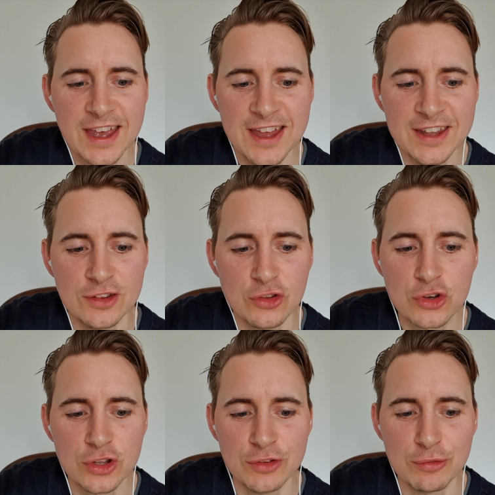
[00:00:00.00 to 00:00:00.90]
and look
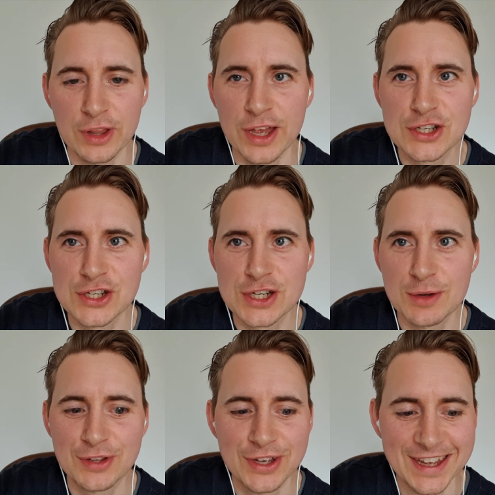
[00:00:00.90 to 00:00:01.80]
at the
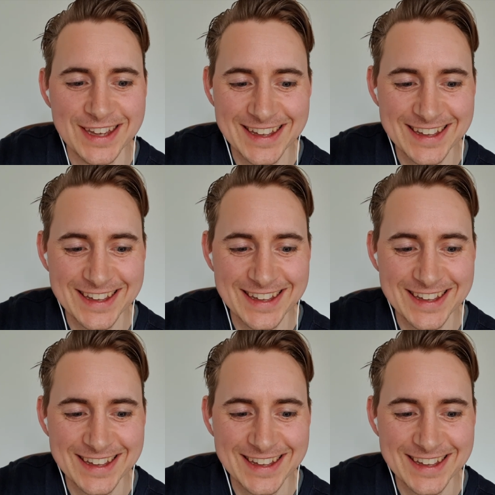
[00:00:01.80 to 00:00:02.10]
relationships.